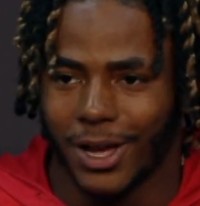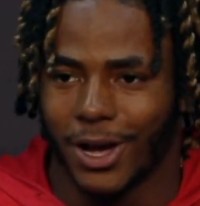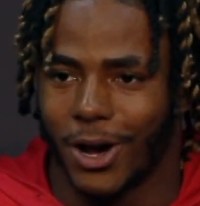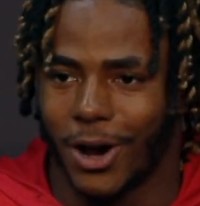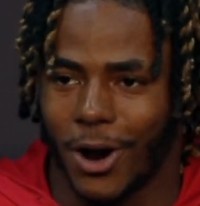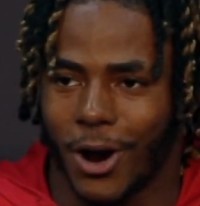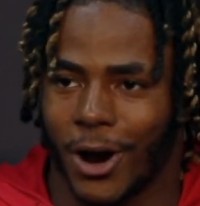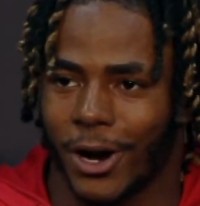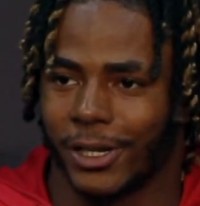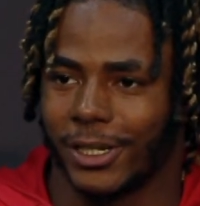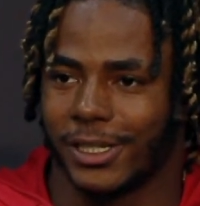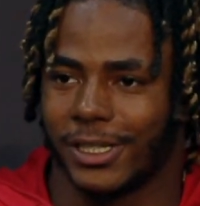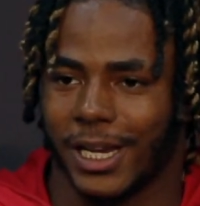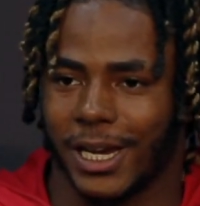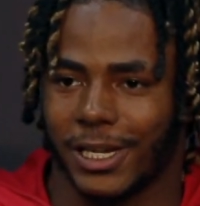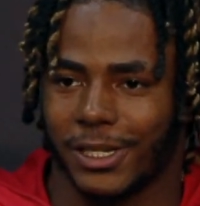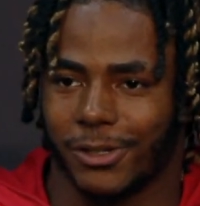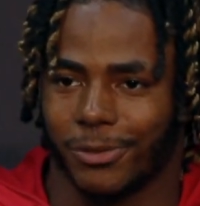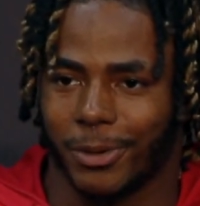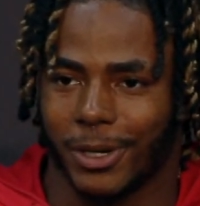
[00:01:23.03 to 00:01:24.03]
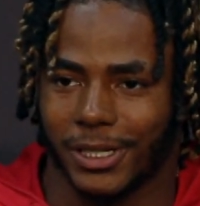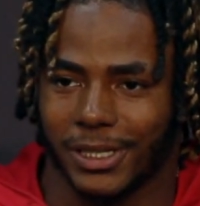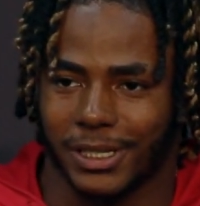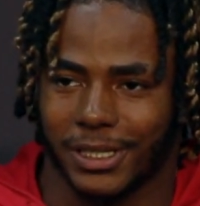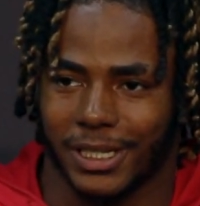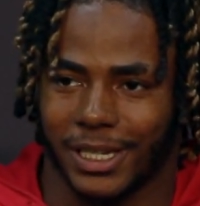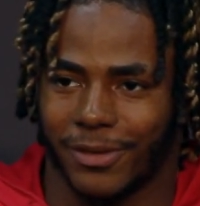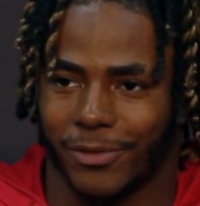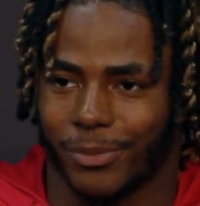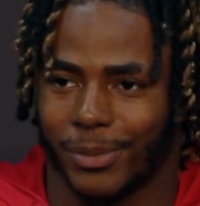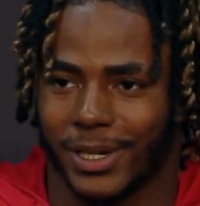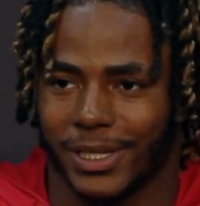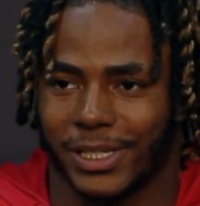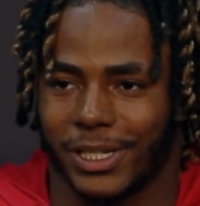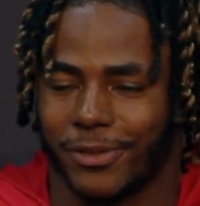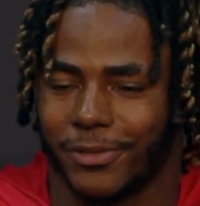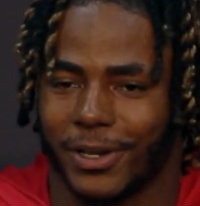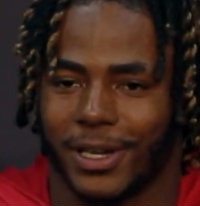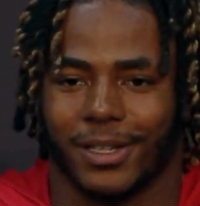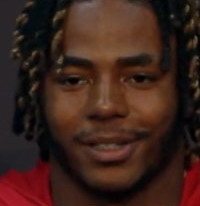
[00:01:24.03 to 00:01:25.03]
hard to change directions. Even
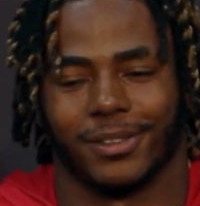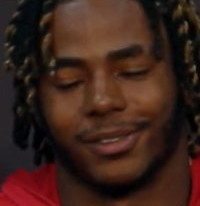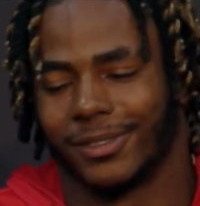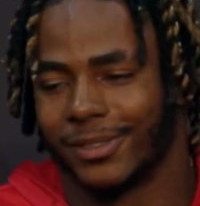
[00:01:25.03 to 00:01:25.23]
myself, I